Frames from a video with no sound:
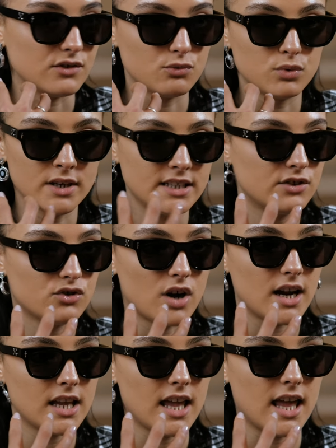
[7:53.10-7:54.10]
it's really
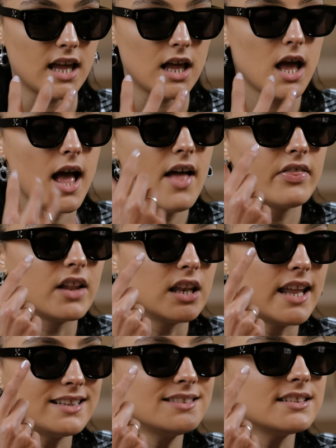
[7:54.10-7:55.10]
striking. The
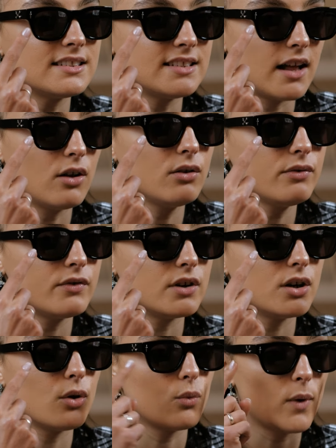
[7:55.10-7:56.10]
lens itself,
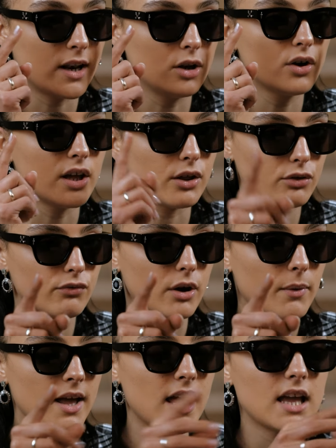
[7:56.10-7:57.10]
when looking
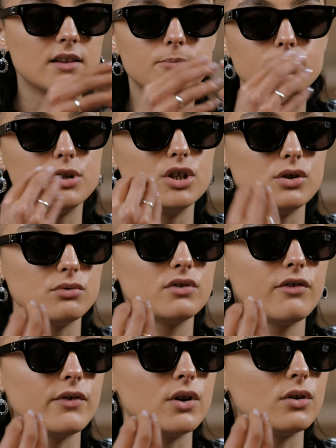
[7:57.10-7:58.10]
through it, is
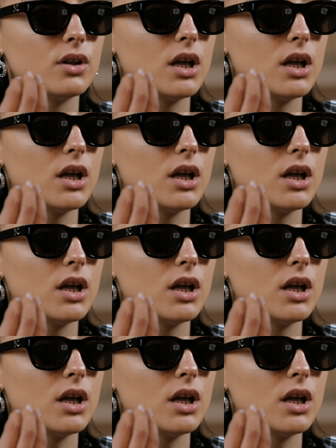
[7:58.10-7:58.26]
beautiful.